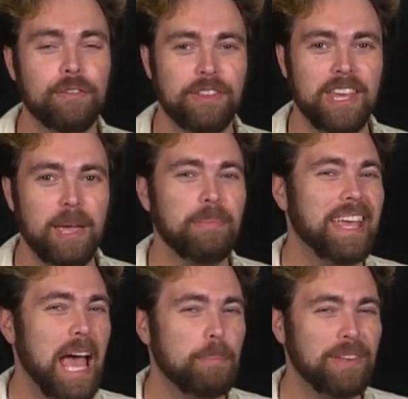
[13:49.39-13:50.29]
for the game
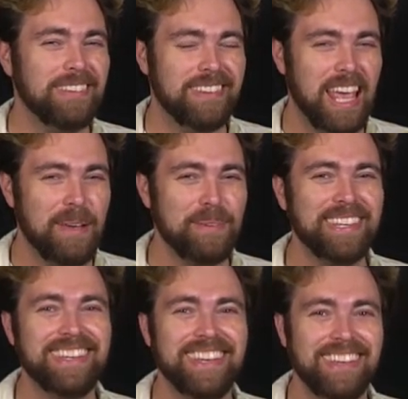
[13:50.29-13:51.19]
Captain's
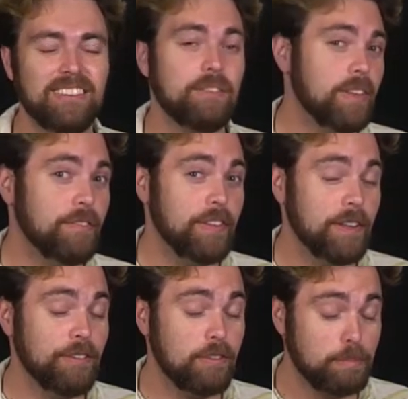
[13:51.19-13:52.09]
Gambit Kings of
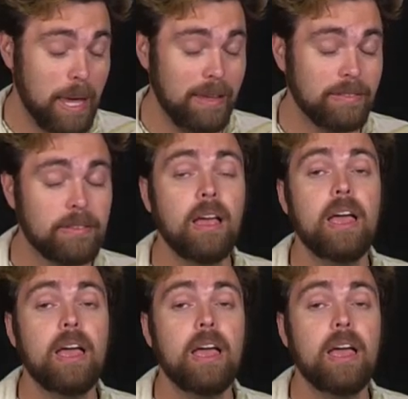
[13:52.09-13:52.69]
Infinite Space.